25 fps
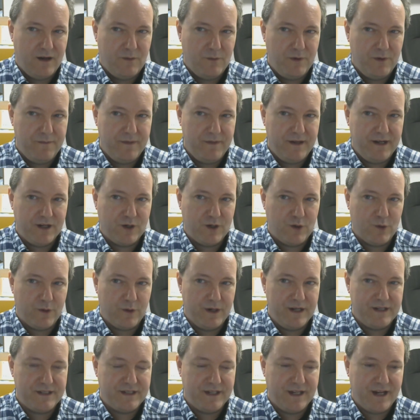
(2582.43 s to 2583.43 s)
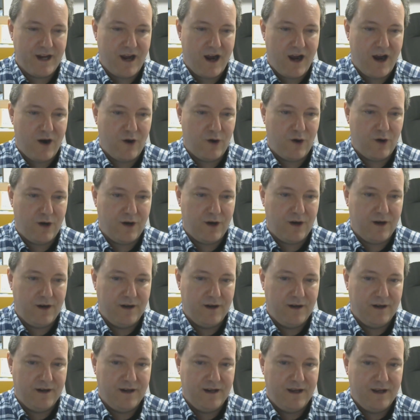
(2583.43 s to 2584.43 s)
We've been increasing our
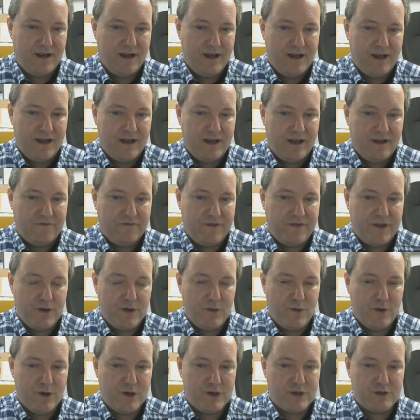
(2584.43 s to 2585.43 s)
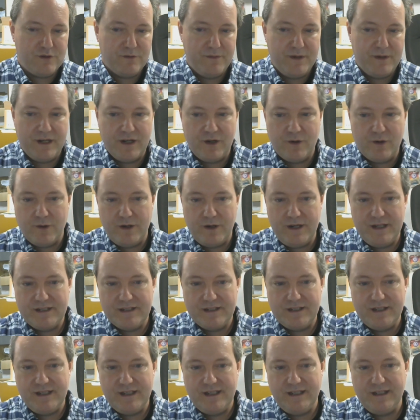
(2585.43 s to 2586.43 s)
viewers. We've been
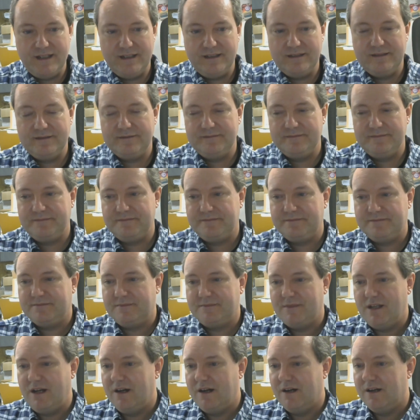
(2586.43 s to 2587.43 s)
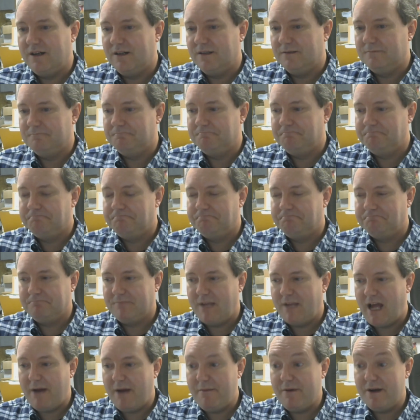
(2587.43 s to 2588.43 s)
increasing how
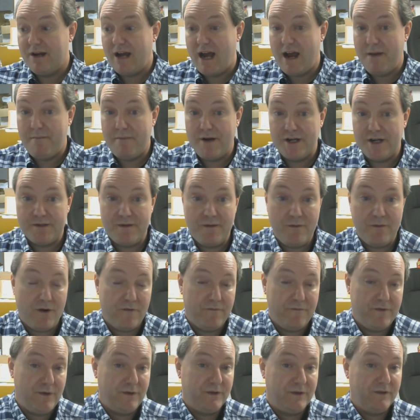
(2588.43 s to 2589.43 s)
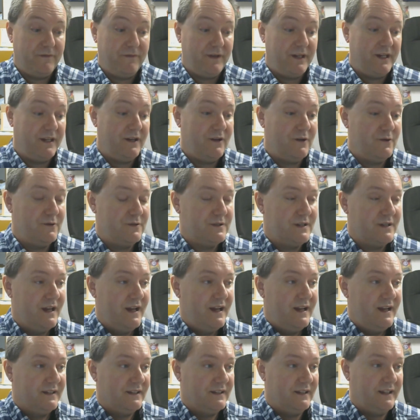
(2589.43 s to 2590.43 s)
much people are viewing the videos.
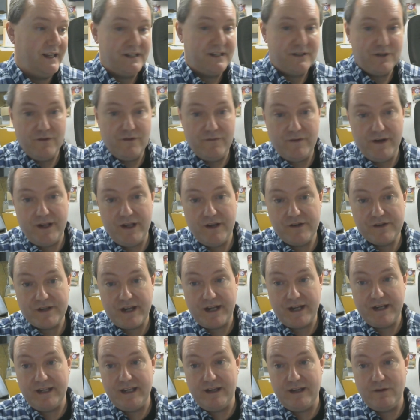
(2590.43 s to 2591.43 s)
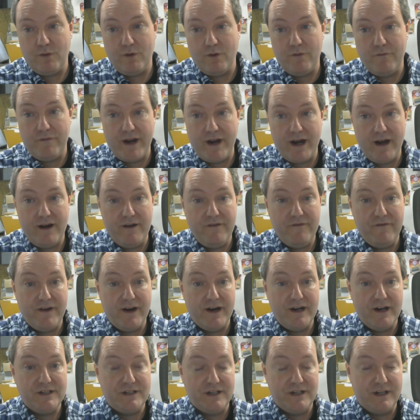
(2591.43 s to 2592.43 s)
The last two videos I did were very,
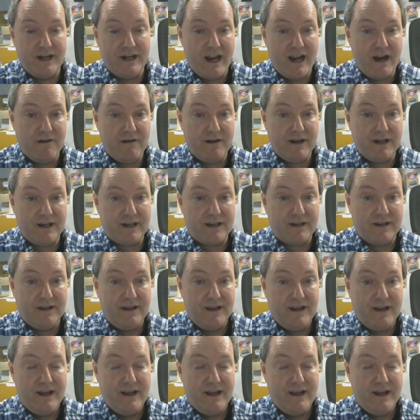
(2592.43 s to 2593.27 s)
very generic,